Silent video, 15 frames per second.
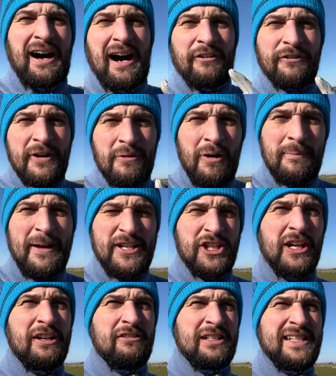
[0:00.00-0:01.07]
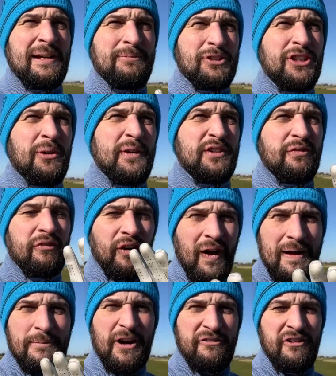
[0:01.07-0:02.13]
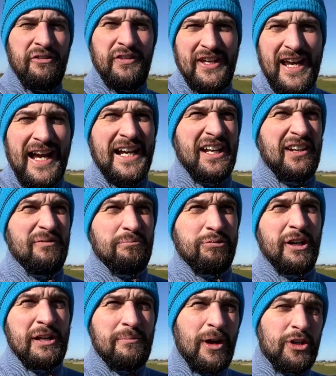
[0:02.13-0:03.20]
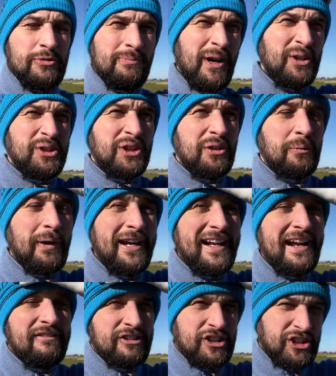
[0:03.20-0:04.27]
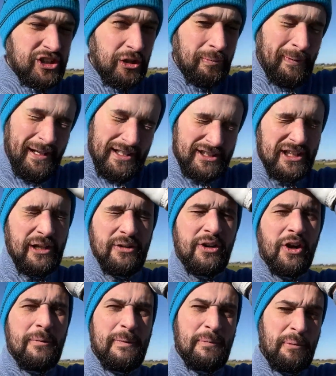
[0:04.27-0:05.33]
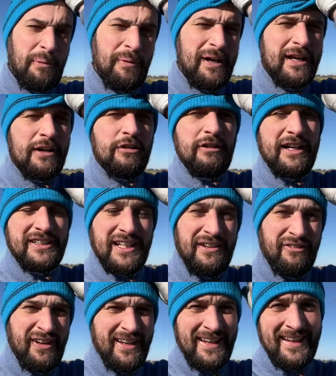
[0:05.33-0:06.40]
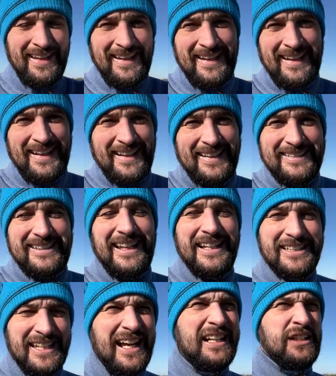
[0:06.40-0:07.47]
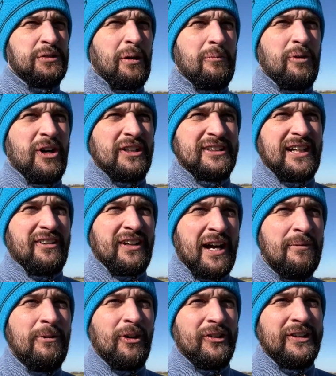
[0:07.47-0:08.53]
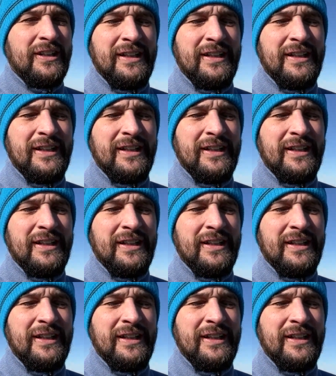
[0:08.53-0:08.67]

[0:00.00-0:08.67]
I think what I'm actually going to attempt to do is fly my 58 pretty much most of the way there and stop it. So I've got to be pretty aggressive. So let's see how this one works out. Come on.